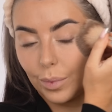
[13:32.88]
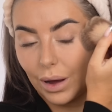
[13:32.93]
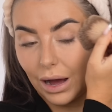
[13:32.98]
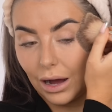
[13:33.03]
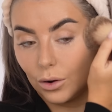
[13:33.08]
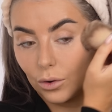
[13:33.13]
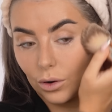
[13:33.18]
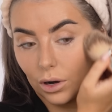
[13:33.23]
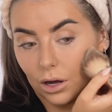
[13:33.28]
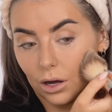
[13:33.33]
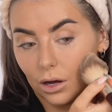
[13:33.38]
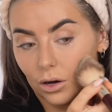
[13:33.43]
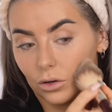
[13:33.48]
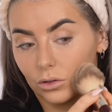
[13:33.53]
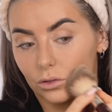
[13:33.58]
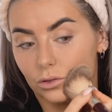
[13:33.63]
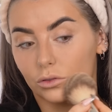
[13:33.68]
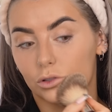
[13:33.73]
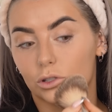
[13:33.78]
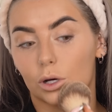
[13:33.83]
the powder
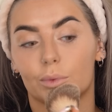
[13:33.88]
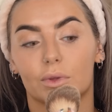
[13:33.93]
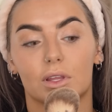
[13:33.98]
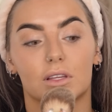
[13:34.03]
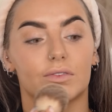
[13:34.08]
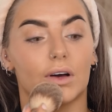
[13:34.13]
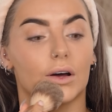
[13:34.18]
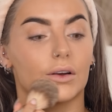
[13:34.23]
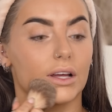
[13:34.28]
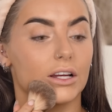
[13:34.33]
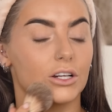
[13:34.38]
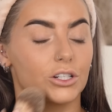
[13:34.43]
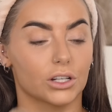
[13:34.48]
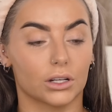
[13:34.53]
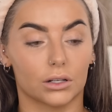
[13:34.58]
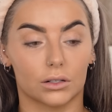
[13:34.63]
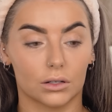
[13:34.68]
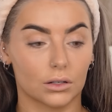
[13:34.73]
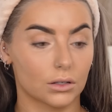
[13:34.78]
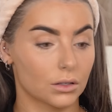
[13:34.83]
on top of this foundation.